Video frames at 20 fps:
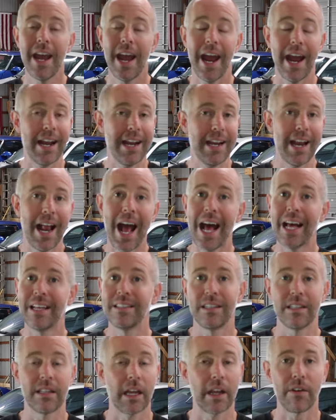and it
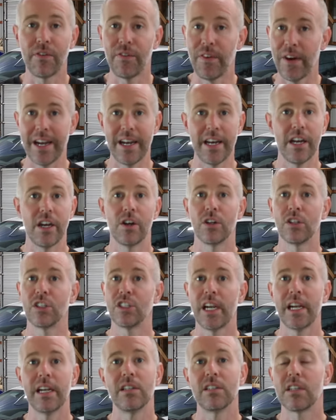hasn't like faded or
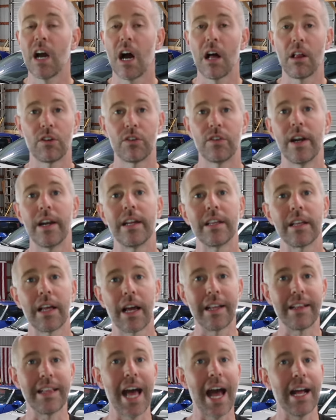changed color or anything
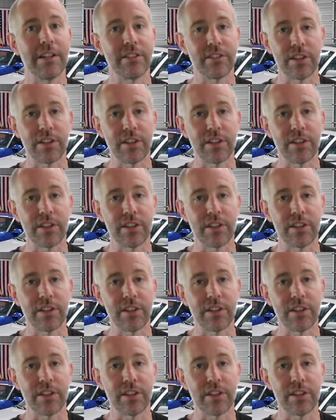like that.